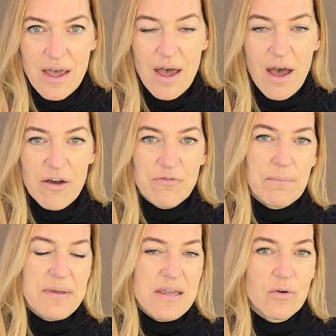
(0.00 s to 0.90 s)
of
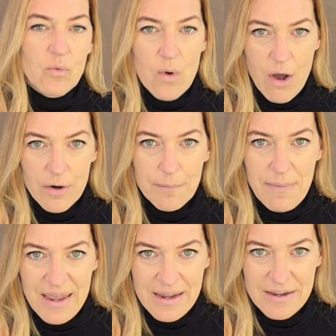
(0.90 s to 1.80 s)
being wrong
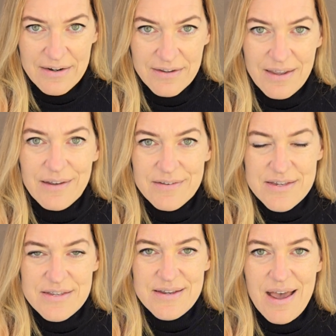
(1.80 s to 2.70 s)
made in
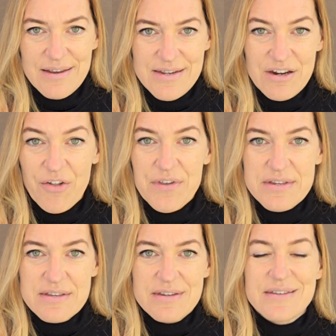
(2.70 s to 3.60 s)
society. Now, this
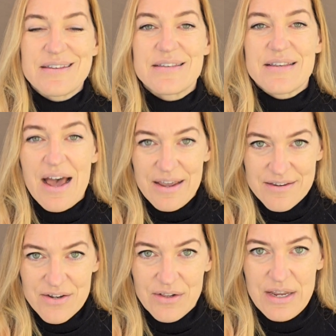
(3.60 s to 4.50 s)
is a
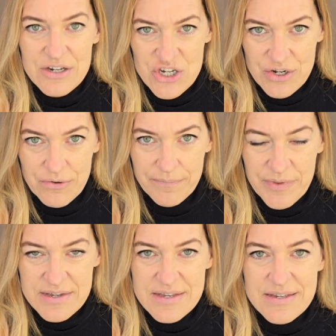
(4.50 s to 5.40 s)
societal issue.
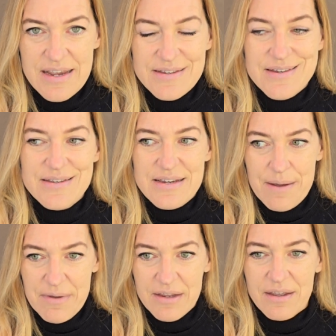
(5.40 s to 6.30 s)
This is a
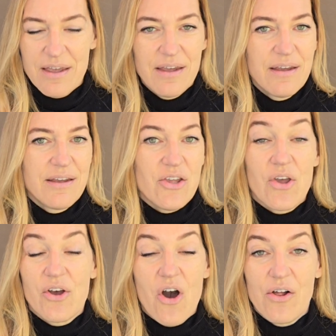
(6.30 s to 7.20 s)
systemic, you
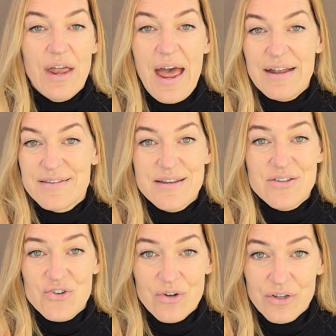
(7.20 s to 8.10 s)
can call it
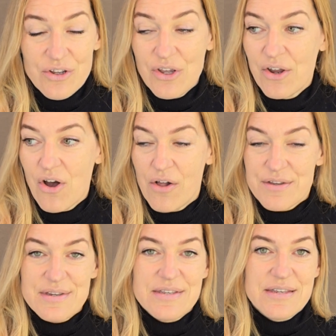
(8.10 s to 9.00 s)
ancestral, you can call it
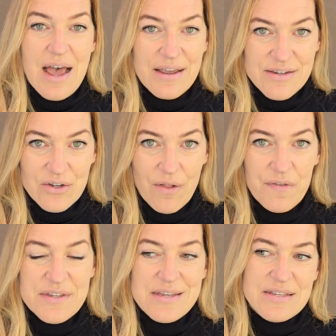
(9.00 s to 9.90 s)
societal.
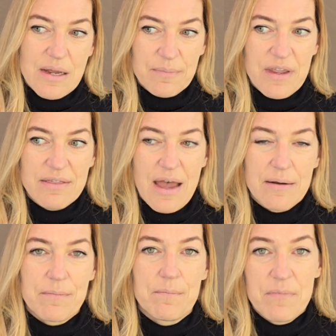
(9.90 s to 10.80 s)
This is something
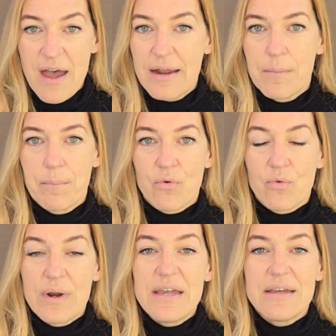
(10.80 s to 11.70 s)
that
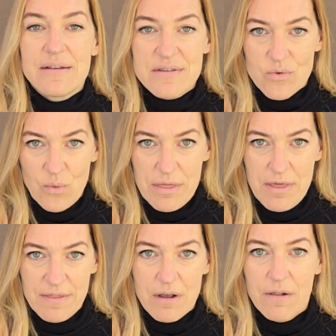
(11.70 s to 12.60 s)
breeds
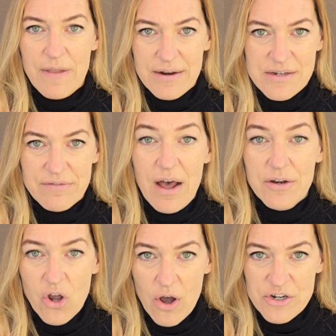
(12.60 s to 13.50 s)
within the collective
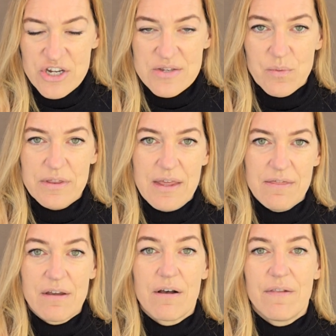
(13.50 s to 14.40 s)
unconscious, within
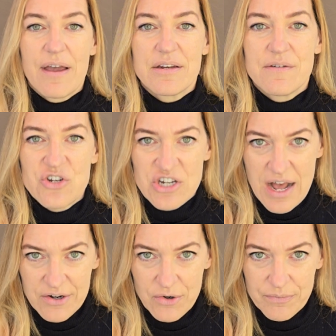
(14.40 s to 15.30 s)
the collective
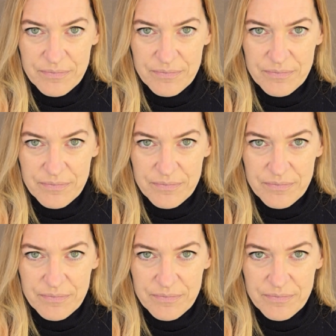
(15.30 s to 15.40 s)
shadow.